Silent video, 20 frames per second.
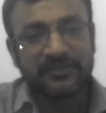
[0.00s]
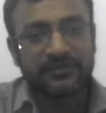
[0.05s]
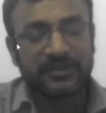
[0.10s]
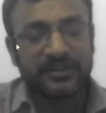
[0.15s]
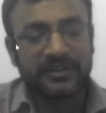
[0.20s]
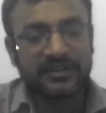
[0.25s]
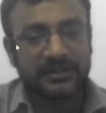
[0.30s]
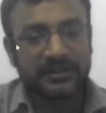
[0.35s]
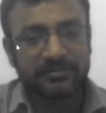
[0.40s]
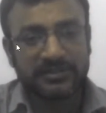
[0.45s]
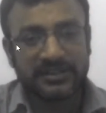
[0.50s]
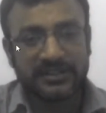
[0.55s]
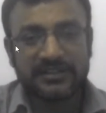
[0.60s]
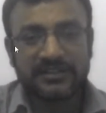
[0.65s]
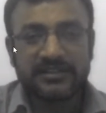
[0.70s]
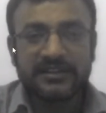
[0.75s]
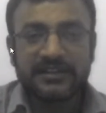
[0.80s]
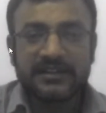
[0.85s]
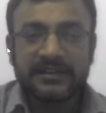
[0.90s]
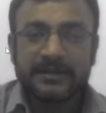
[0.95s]
in front of
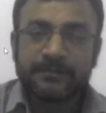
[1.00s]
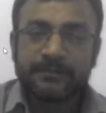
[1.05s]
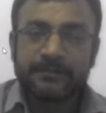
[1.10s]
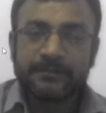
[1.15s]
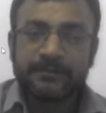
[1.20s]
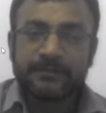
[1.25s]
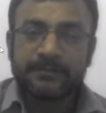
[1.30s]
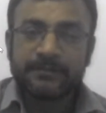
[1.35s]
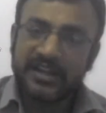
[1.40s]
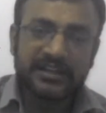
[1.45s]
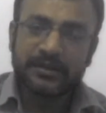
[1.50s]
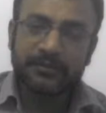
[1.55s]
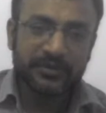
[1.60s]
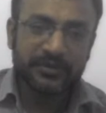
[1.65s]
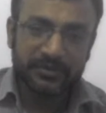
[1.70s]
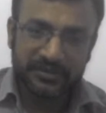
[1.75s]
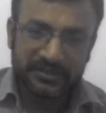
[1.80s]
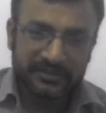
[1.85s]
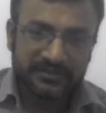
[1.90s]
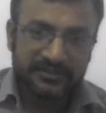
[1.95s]
the
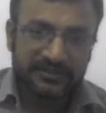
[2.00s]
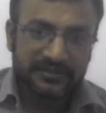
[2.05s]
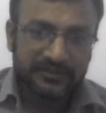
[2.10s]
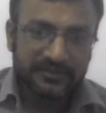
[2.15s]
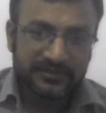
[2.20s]
interviewer.